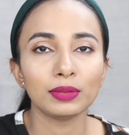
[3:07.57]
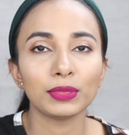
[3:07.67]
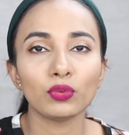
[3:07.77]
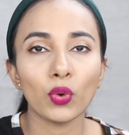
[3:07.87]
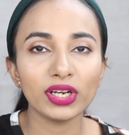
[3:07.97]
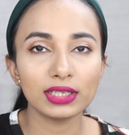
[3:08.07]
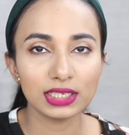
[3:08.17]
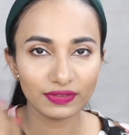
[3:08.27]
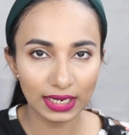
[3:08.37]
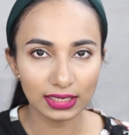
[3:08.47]
But what
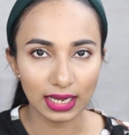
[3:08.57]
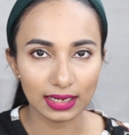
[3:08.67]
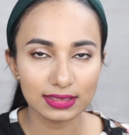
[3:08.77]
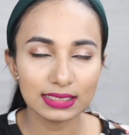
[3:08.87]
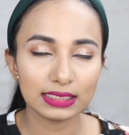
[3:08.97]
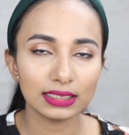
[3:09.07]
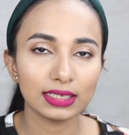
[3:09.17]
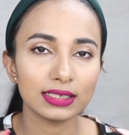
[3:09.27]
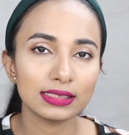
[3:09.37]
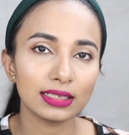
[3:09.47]
this one does
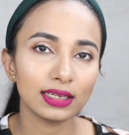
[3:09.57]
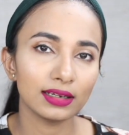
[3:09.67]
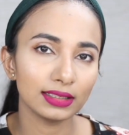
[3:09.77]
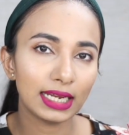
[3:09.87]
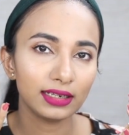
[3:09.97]
is that